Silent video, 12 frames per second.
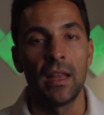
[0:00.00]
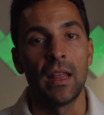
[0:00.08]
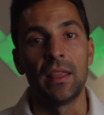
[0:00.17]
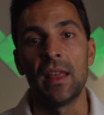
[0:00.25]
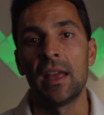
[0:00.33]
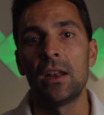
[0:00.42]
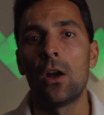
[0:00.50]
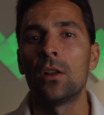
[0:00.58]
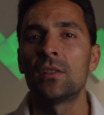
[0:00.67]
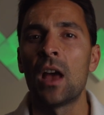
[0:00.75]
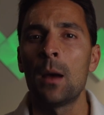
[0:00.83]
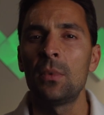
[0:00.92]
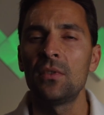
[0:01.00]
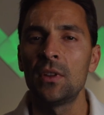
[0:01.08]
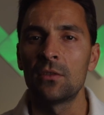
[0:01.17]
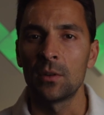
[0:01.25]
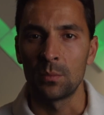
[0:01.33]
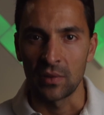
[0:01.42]
Then on top of the
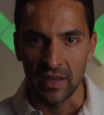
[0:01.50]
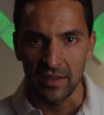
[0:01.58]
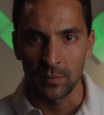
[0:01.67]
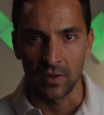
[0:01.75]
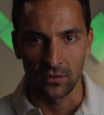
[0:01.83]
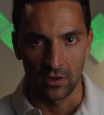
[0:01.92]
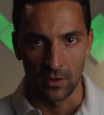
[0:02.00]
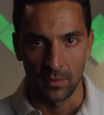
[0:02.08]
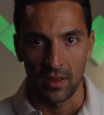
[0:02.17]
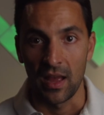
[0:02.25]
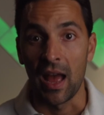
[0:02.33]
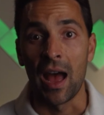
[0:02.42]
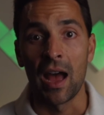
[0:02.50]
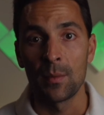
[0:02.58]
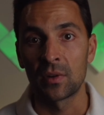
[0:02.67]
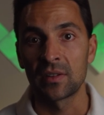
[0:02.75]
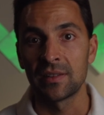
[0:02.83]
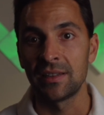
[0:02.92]
replacement grip, I
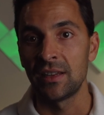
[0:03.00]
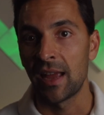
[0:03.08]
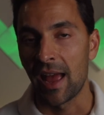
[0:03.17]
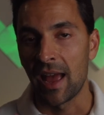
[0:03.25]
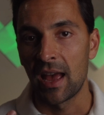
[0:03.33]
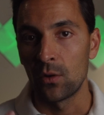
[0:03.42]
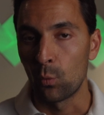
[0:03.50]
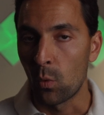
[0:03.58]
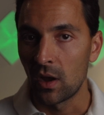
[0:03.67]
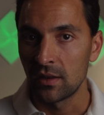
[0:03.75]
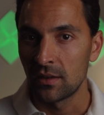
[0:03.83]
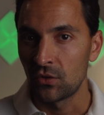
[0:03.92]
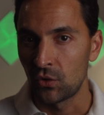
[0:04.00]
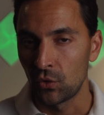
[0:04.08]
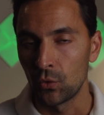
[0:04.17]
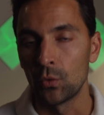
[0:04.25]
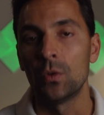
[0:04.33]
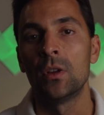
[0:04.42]
personally add 1 to
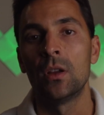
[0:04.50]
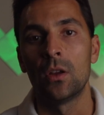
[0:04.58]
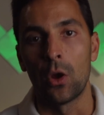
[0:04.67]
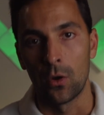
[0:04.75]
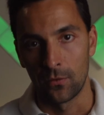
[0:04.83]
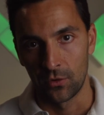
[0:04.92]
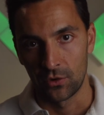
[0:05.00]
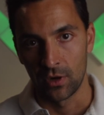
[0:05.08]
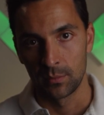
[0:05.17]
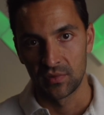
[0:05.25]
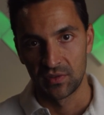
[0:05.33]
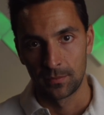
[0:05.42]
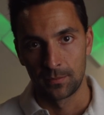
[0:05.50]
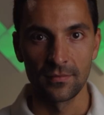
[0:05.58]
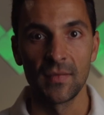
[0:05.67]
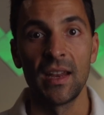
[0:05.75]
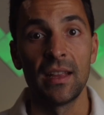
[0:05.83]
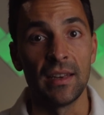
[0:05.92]
2 overgrips.
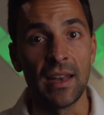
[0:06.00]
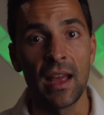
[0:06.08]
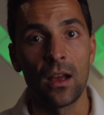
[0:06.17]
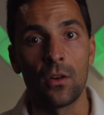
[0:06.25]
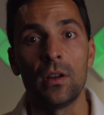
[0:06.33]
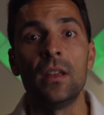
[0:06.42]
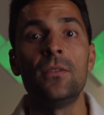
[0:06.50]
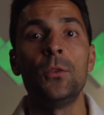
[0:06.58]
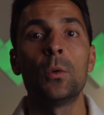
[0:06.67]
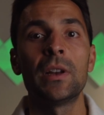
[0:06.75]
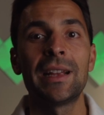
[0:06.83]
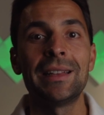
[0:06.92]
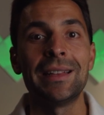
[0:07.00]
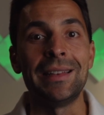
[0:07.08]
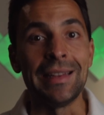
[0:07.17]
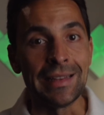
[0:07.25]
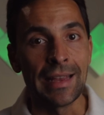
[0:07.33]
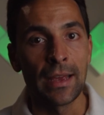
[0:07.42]
Now, if you want to get the
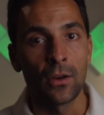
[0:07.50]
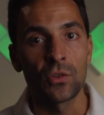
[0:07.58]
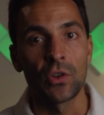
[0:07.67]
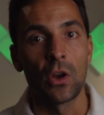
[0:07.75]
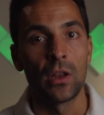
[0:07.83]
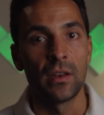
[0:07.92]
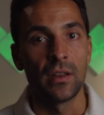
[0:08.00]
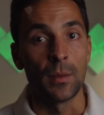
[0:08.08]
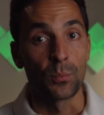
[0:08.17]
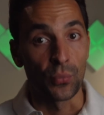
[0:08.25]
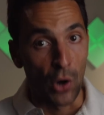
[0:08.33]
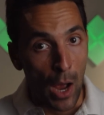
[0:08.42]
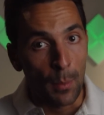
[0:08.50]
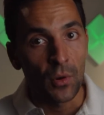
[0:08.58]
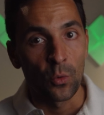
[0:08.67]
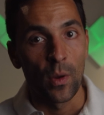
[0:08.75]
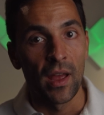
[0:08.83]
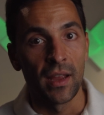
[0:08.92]
details on the proper
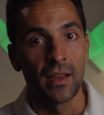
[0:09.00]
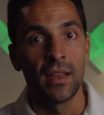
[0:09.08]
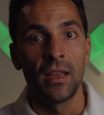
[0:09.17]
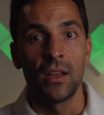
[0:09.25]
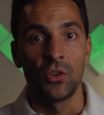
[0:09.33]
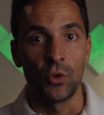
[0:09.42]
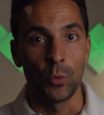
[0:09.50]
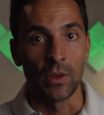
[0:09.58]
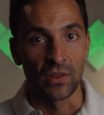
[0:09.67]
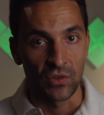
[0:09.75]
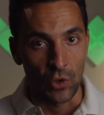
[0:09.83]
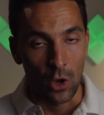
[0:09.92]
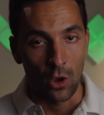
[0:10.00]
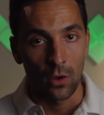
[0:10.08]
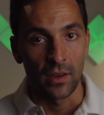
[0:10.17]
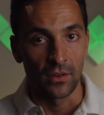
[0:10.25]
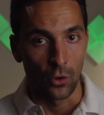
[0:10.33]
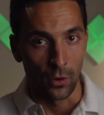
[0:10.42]
way to install
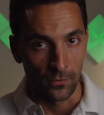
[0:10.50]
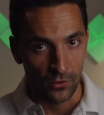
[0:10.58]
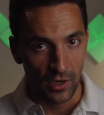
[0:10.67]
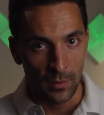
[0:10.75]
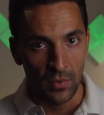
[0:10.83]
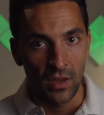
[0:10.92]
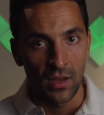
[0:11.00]
an overgrip,